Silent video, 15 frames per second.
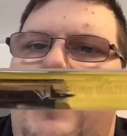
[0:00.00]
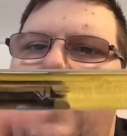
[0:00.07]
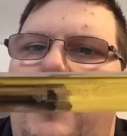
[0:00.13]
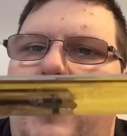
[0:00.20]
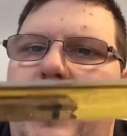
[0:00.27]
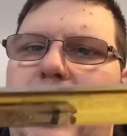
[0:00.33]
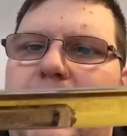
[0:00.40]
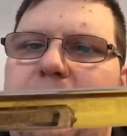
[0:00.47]

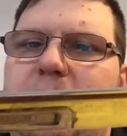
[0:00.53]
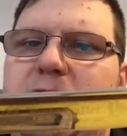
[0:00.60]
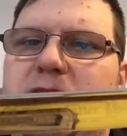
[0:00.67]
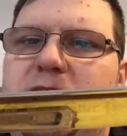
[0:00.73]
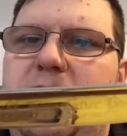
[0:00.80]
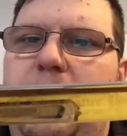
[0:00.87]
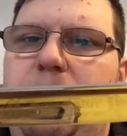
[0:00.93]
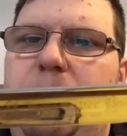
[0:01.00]
Now I had
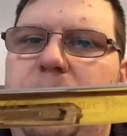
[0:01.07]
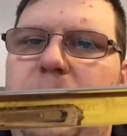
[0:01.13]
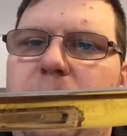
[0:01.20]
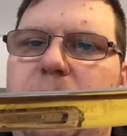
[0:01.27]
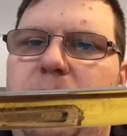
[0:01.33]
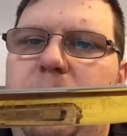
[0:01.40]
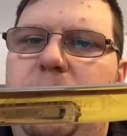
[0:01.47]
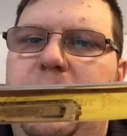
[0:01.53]
this tip
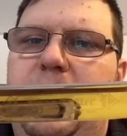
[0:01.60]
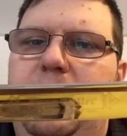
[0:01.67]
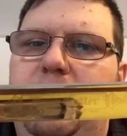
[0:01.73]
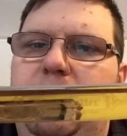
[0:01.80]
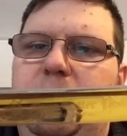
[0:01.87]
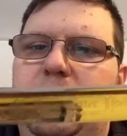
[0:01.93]
muted a bit,